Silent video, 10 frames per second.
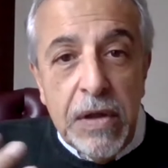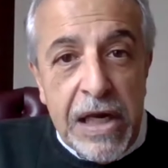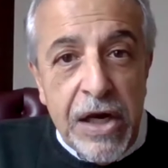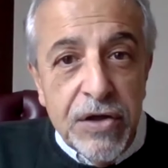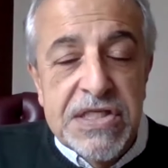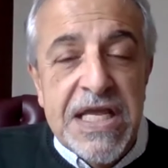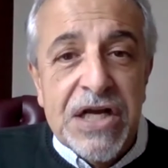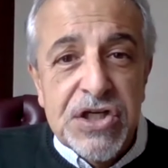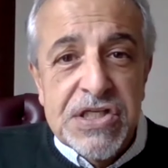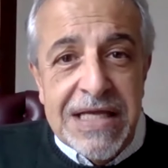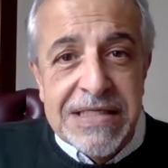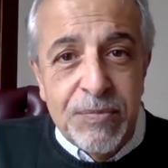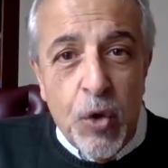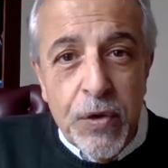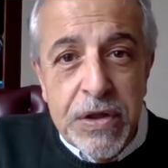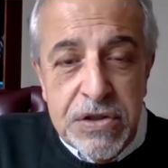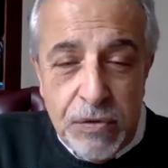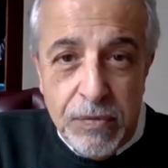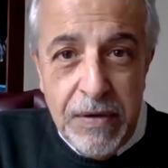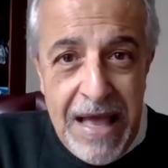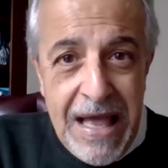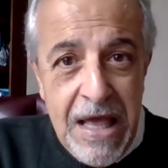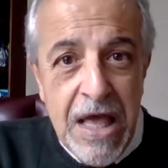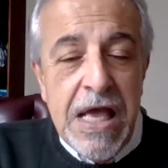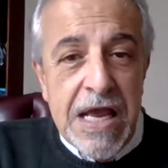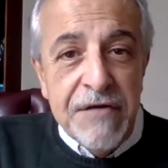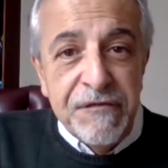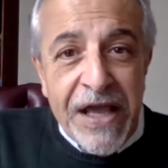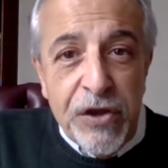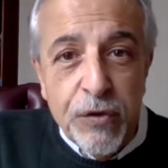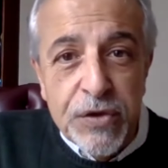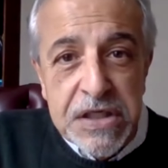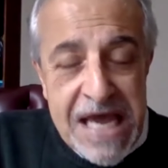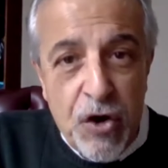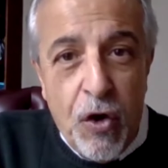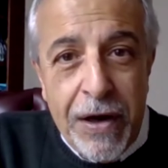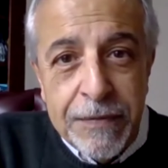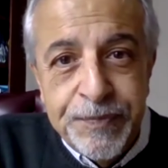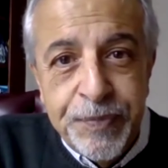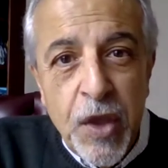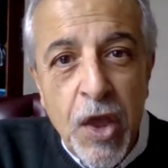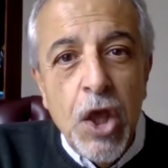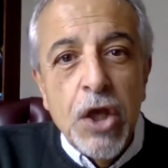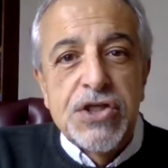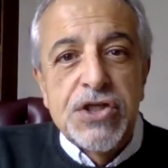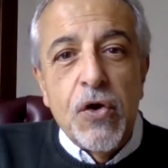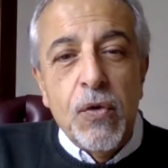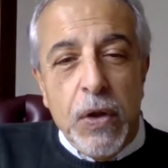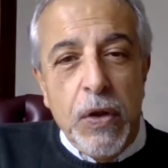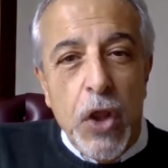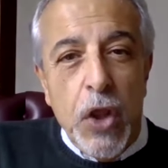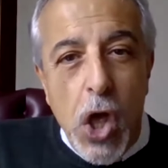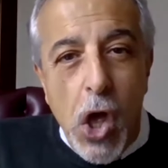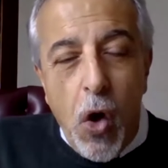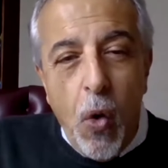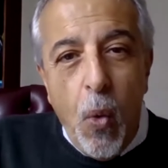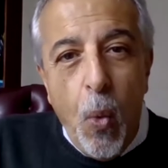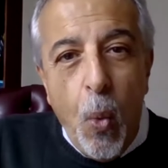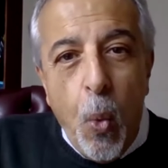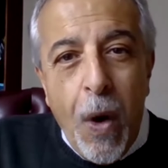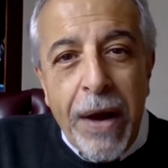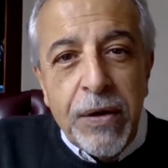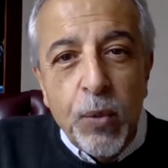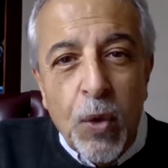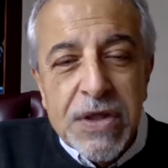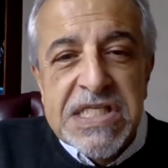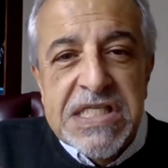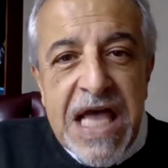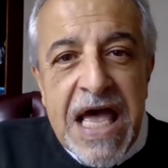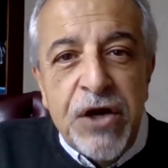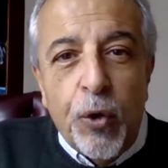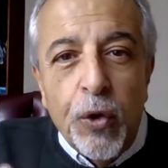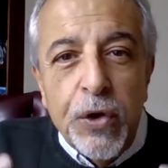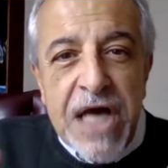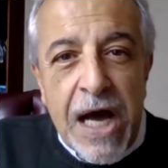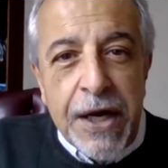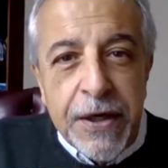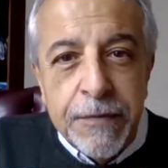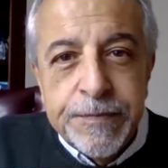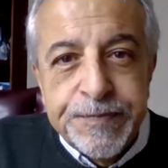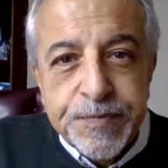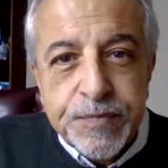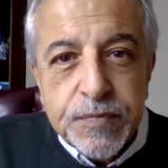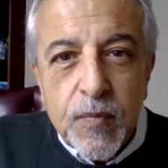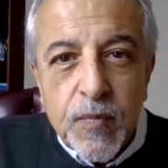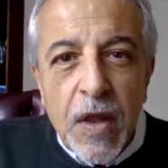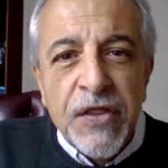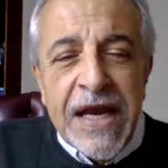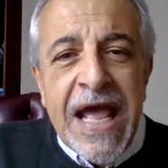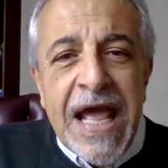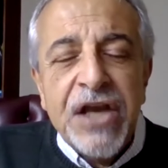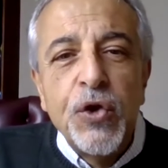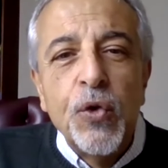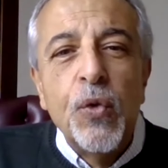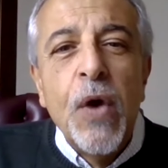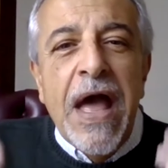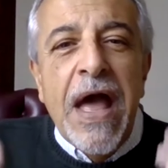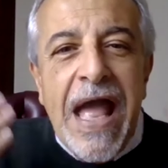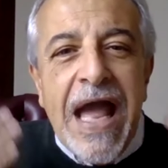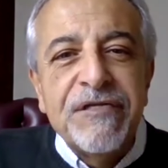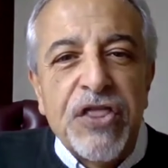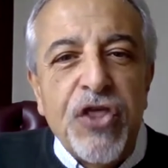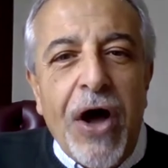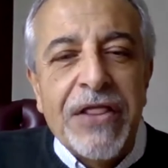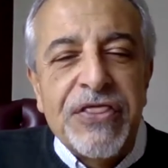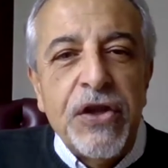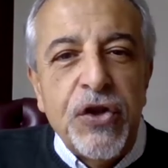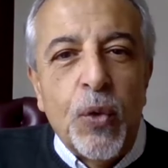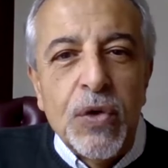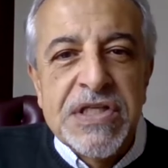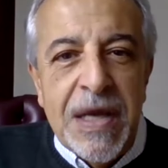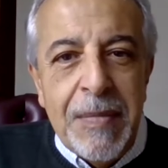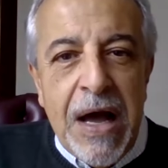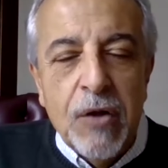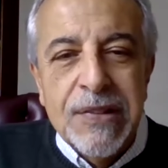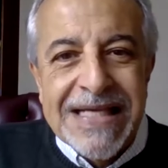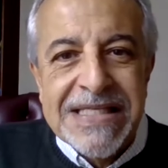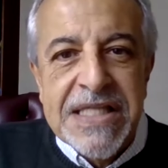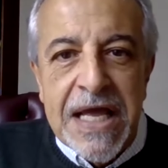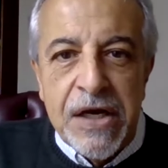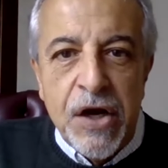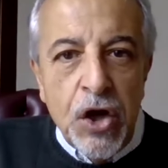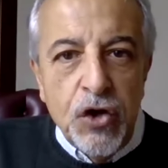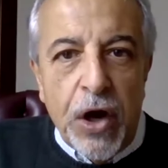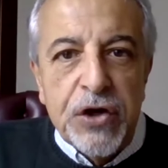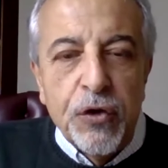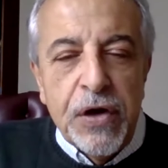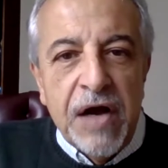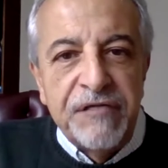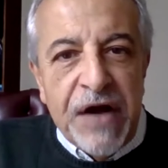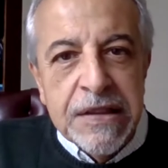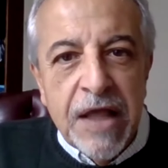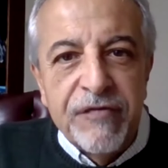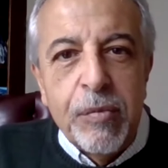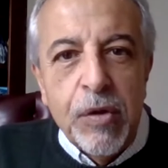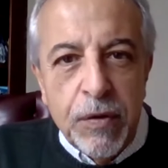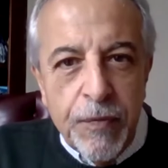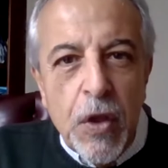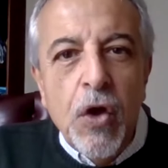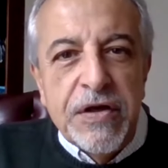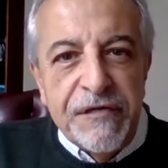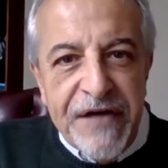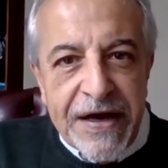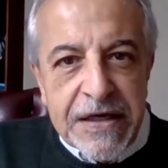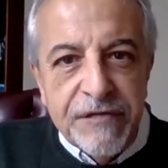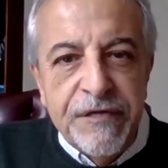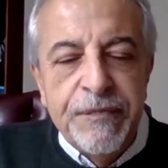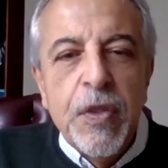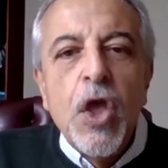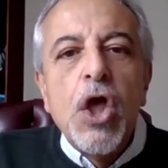here's the exercise I'm going to invite you to take on. So what was said or done that had you have the thought that you were somehow less than, not good enough, unlovable, defective?